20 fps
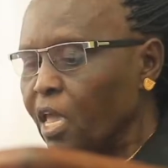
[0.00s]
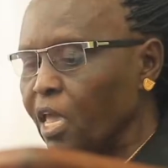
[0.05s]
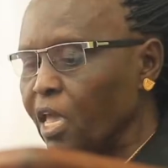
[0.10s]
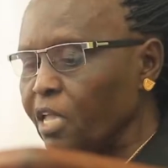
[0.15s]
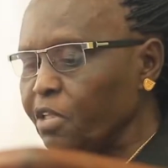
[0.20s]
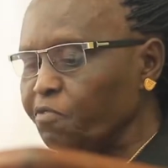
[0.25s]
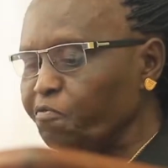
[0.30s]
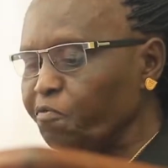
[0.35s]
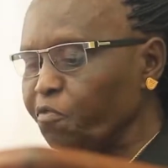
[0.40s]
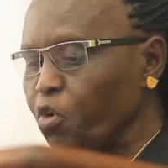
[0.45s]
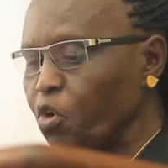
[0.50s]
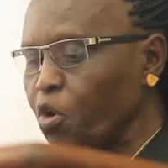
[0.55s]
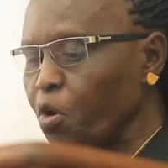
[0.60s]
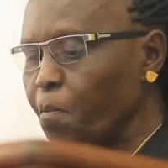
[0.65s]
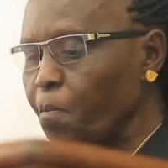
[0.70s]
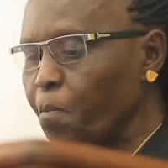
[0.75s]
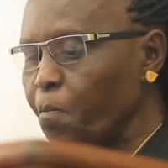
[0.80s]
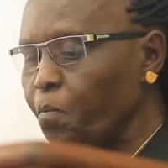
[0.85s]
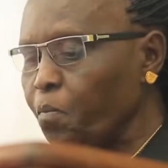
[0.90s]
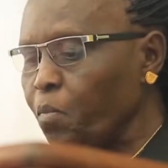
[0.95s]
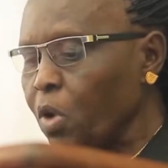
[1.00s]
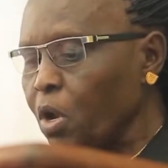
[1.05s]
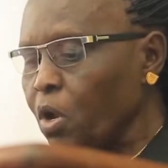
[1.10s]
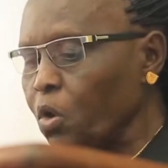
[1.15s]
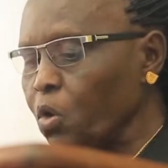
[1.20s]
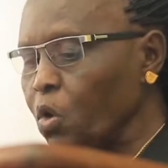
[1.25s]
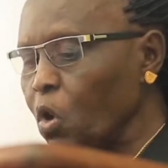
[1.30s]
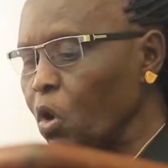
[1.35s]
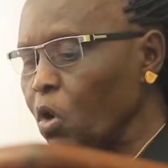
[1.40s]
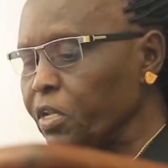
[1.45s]
and From
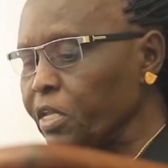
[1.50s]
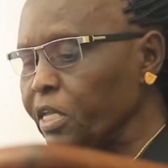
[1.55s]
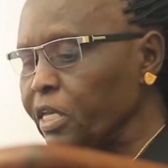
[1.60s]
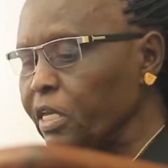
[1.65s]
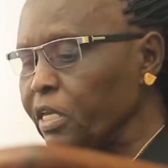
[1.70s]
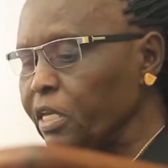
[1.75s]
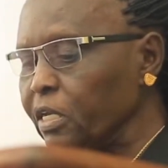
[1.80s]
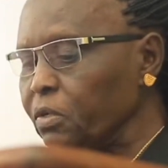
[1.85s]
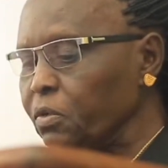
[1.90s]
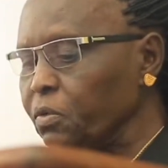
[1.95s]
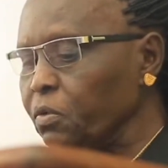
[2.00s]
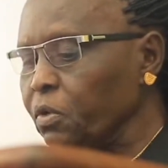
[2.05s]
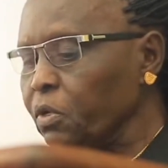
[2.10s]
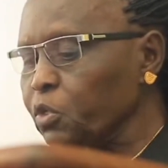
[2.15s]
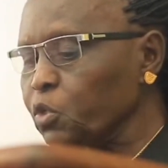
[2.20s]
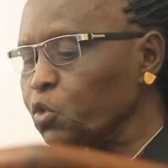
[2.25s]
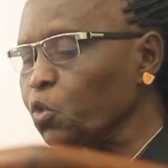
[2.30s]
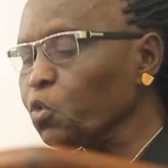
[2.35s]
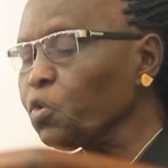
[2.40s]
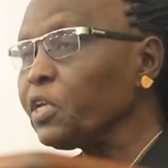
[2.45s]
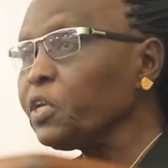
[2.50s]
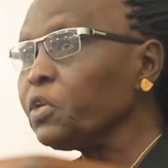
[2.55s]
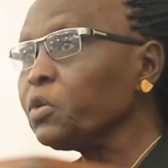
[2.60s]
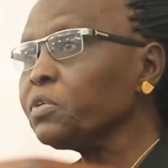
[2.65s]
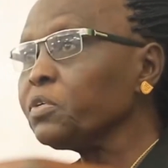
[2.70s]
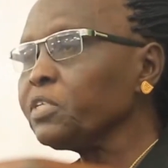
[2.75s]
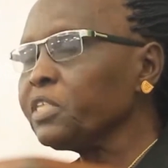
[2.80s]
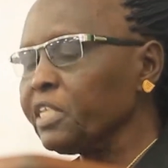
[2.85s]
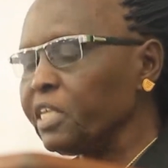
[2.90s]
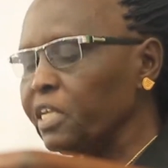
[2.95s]
Raw Deal to
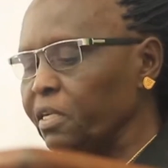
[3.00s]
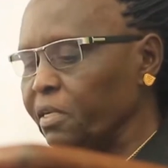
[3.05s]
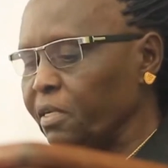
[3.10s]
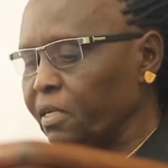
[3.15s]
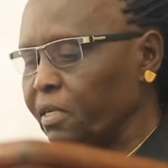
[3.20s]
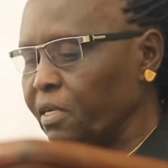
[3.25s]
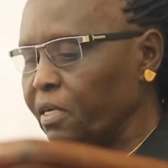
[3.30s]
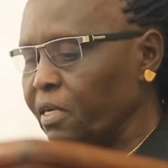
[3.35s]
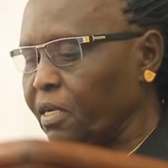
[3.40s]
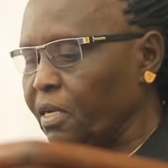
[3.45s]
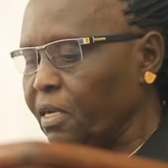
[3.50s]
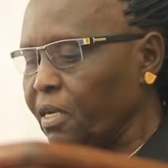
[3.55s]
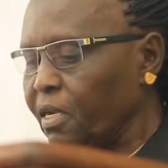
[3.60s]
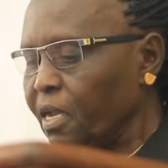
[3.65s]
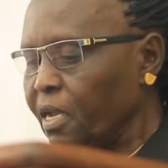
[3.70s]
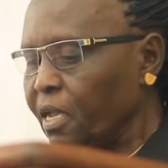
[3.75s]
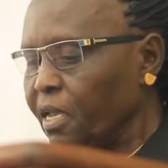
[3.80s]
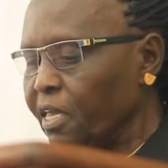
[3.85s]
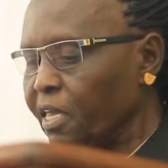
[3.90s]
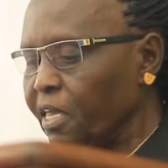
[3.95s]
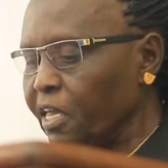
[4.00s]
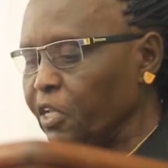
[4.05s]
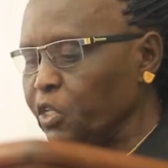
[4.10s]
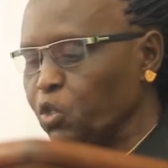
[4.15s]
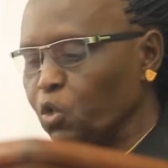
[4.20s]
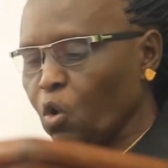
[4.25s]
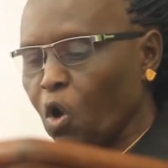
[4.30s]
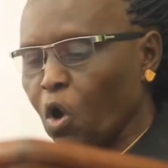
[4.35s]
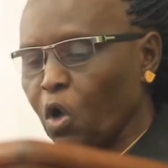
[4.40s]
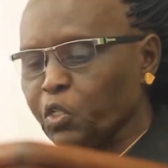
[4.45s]
Real Deal. He
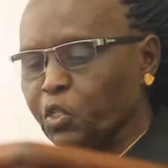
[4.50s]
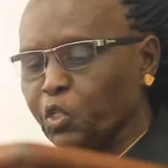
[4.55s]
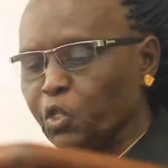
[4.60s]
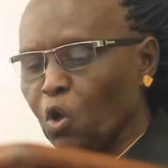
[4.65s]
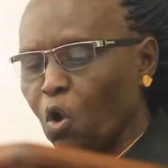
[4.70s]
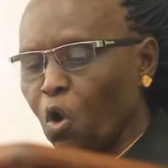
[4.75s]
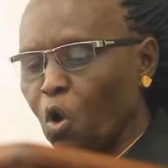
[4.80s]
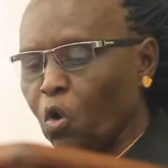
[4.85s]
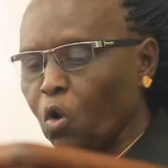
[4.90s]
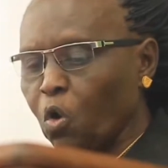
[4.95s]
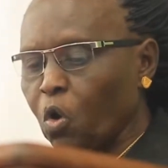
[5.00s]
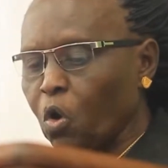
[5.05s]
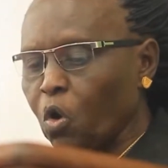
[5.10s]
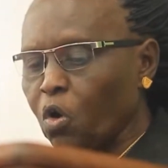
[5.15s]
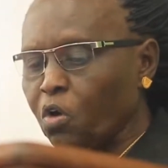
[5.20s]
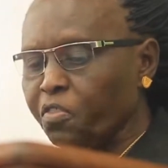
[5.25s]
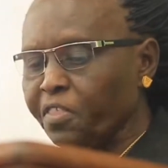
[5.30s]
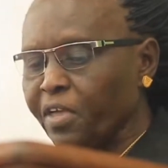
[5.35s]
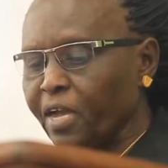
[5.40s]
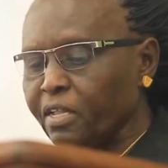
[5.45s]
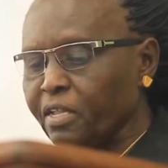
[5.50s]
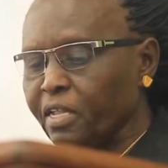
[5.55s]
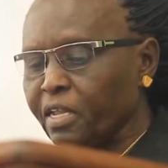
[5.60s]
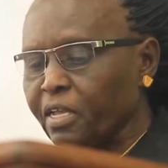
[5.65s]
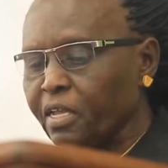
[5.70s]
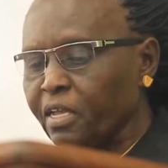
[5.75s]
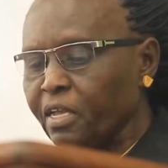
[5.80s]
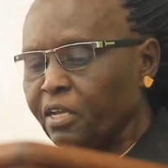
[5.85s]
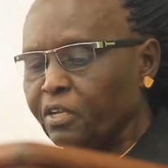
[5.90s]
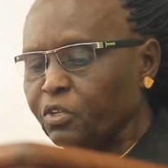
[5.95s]
has also
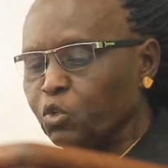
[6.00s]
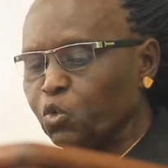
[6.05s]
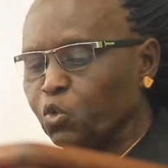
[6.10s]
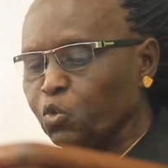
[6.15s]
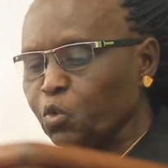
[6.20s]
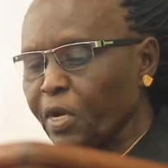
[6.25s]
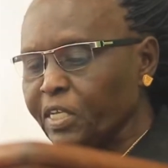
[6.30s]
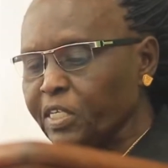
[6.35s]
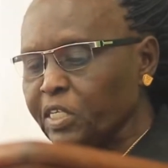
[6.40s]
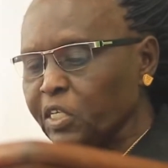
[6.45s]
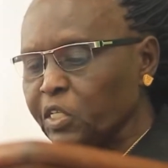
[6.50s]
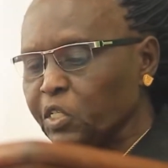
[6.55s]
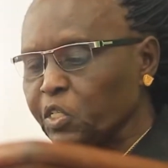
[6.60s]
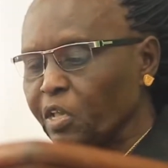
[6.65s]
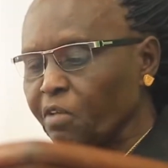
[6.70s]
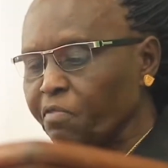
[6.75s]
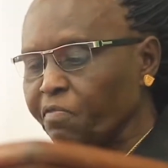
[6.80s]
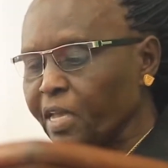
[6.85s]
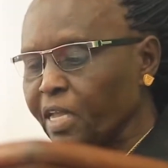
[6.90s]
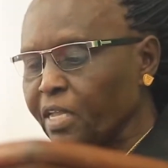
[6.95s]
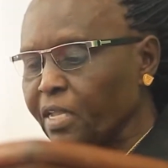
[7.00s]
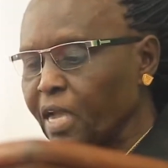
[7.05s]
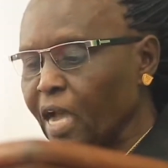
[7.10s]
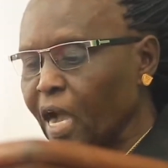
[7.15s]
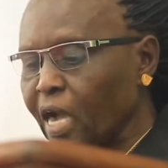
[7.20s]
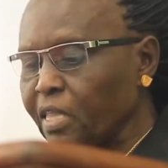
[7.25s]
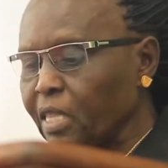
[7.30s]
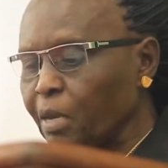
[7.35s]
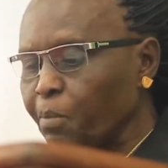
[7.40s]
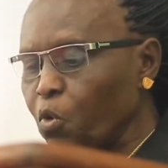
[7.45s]
co-authored 27
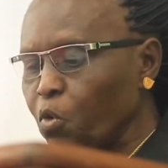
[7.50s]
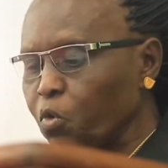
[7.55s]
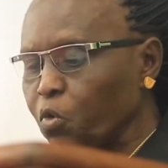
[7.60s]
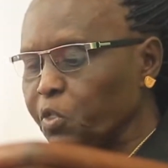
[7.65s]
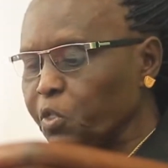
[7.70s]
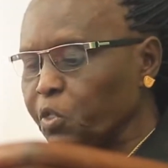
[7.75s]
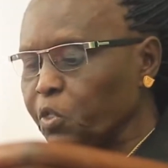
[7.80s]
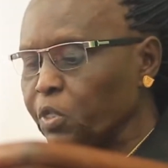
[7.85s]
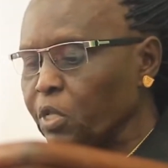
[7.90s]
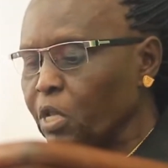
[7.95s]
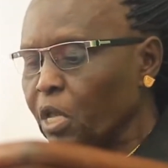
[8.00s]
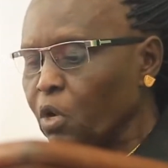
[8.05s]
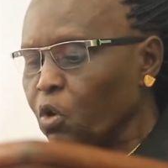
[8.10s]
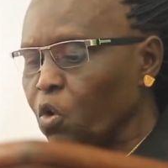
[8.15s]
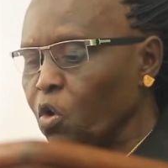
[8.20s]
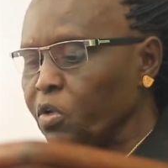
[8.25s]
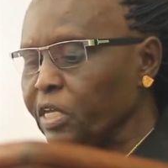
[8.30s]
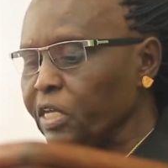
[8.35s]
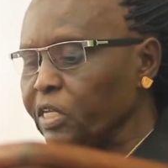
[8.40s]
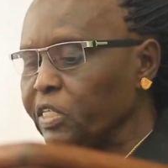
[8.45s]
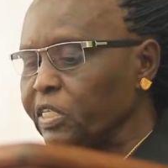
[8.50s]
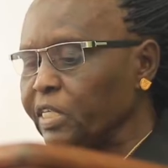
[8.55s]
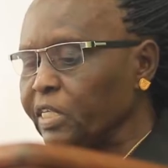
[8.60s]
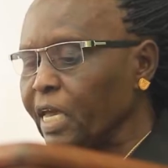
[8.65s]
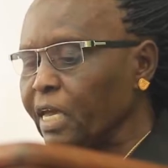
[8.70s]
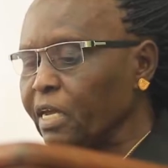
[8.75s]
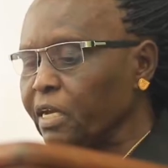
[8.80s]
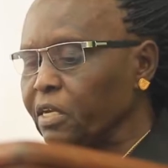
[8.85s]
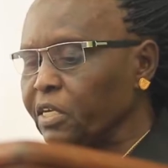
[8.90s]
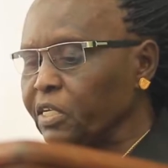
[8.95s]
other books on
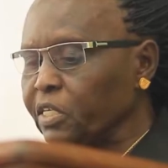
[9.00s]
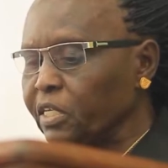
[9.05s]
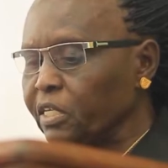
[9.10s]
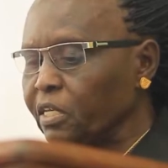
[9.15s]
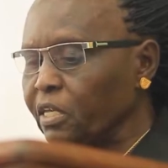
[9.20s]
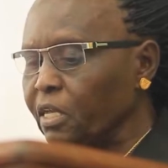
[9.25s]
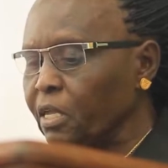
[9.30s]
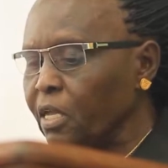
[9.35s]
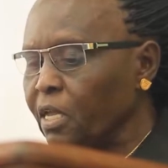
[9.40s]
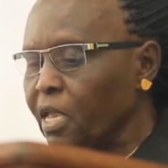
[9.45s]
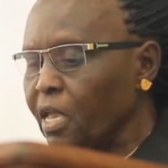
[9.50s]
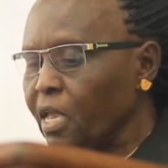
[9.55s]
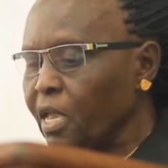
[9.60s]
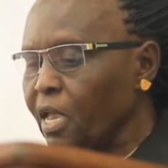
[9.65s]
integrity